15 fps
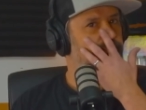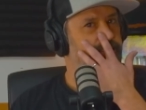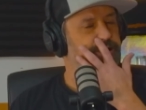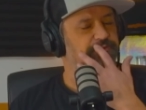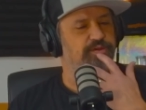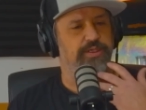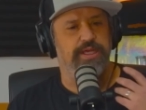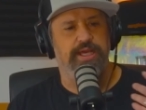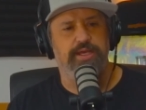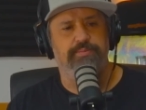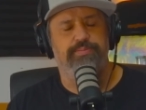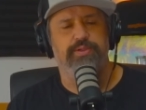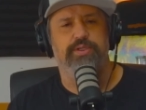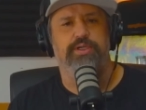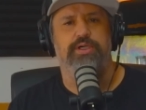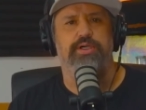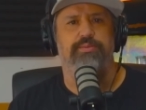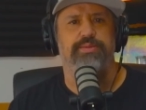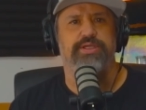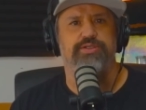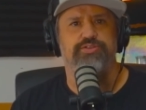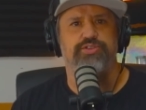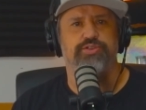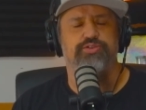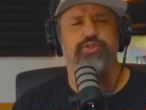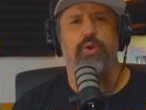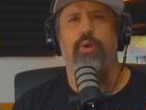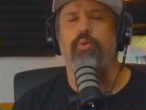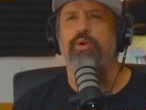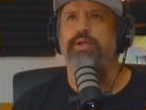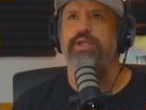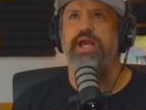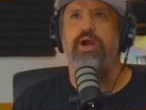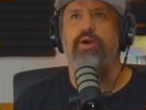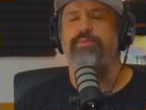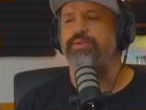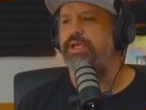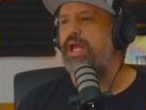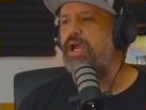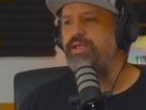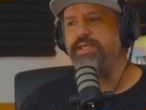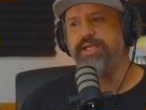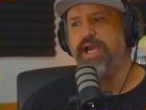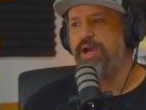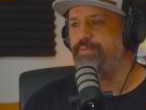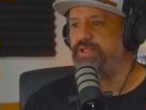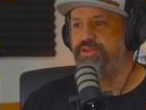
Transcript: even hemp is used. So now you got me